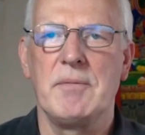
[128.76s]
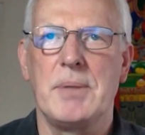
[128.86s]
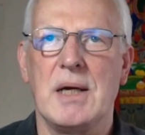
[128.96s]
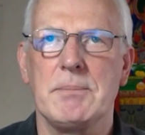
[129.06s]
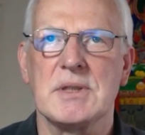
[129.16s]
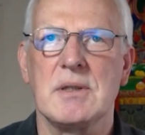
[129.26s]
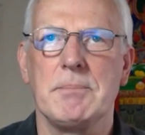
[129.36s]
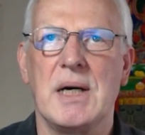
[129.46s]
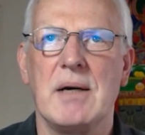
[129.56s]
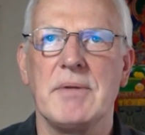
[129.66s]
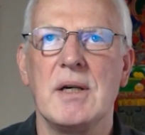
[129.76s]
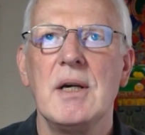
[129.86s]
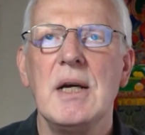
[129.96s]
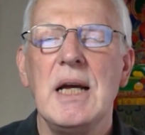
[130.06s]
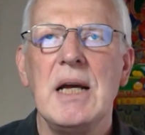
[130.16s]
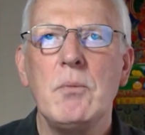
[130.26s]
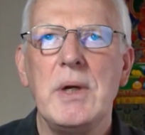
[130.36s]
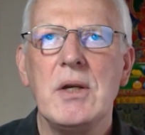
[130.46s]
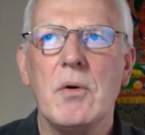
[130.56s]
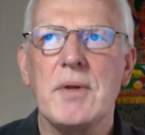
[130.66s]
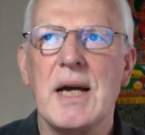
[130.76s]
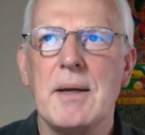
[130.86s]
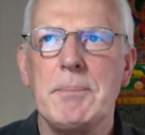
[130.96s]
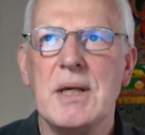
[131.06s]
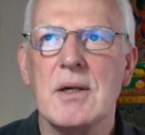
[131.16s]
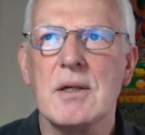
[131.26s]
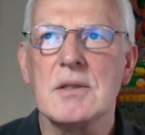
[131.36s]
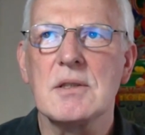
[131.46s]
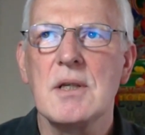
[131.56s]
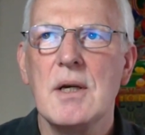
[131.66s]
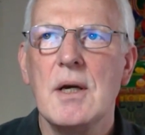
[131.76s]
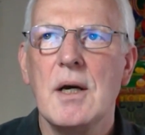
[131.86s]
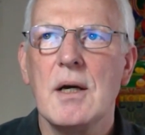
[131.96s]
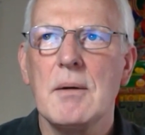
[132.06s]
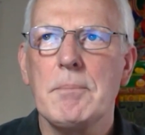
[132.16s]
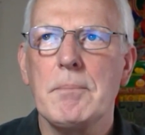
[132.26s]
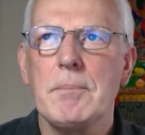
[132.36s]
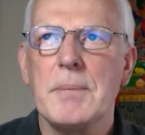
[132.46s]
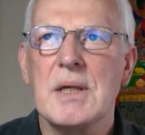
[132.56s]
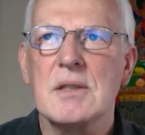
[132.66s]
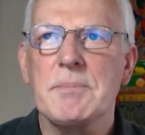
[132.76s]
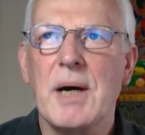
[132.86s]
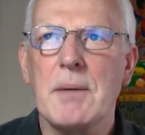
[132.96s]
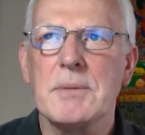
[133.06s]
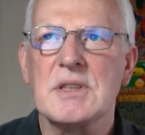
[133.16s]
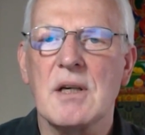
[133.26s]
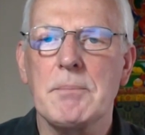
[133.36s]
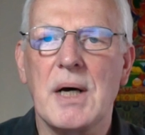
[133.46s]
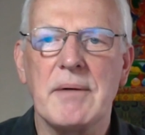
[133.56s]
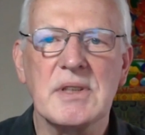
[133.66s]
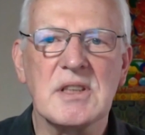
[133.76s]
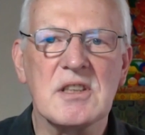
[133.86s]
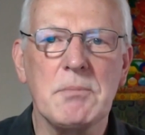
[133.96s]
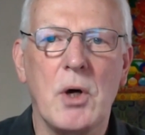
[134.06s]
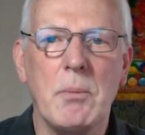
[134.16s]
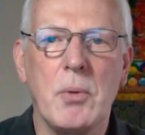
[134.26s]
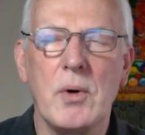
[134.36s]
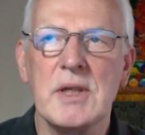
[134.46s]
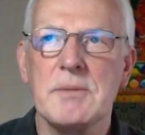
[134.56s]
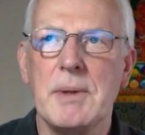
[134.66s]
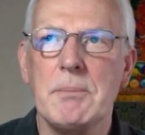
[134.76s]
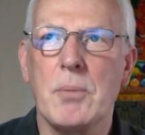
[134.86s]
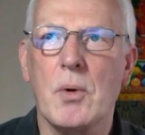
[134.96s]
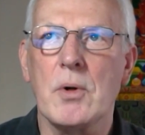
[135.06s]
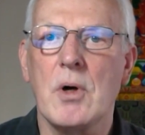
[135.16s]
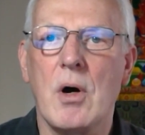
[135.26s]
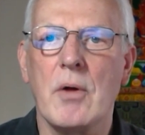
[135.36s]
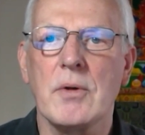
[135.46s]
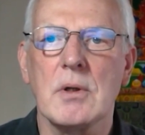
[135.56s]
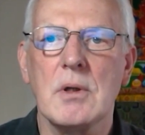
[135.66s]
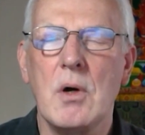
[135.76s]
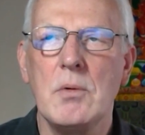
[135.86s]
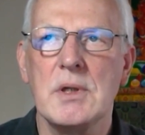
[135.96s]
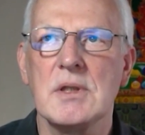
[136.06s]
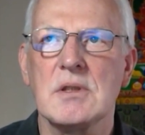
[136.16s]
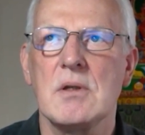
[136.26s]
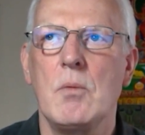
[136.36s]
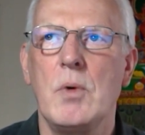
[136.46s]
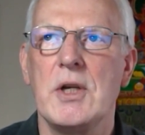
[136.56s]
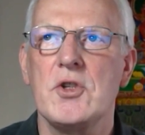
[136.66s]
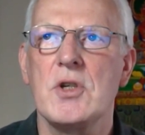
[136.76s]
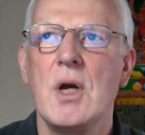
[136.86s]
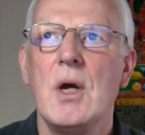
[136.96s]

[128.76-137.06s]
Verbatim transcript: Padmasambhava. And we know that because Padmasambhava as a small boy is being born on the lotus, which